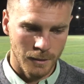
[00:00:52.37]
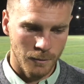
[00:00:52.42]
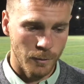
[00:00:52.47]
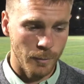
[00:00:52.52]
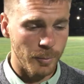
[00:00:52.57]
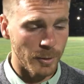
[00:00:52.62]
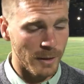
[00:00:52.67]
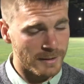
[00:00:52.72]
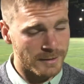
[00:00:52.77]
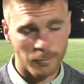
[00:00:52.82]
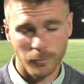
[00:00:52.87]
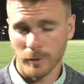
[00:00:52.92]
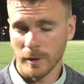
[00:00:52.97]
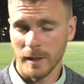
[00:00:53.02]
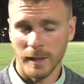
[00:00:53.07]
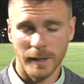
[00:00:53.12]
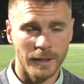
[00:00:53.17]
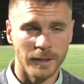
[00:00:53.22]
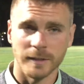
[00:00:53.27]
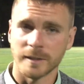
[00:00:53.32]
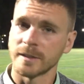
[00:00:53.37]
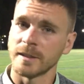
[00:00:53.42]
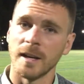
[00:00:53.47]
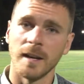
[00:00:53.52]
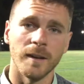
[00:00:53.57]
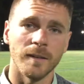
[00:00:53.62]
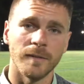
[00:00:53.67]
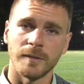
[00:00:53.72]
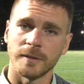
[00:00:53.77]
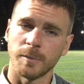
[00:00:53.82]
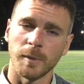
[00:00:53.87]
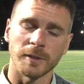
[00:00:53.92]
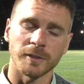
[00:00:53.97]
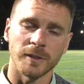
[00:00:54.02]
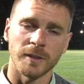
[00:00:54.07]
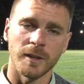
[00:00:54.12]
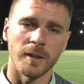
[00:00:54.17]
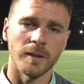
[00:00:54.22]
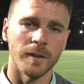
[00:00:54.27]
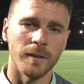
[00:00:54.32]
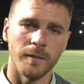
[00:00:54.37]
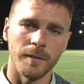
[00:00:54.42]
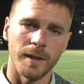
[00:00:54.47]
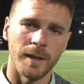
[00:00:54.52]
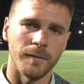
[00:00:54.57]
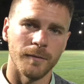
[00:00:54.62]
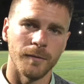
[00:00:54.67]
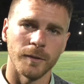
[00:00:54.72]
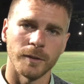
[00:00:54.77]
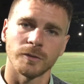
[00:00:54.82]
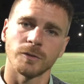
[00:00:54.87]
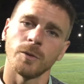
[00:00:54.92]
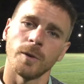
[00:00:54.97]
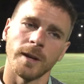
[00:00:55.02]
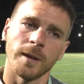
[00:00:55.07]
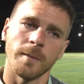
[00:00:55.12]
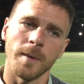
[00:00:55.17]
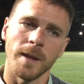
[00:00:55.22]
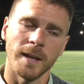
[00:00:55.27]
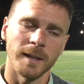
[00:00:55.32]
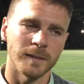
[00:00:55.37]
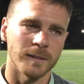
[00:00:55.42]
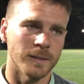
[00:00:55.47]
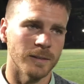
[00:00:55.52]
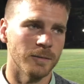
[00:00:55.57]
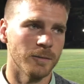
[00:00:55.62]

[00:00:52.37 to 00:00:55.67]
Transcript: we played some really good stuff, especially that, that first 20 minutes,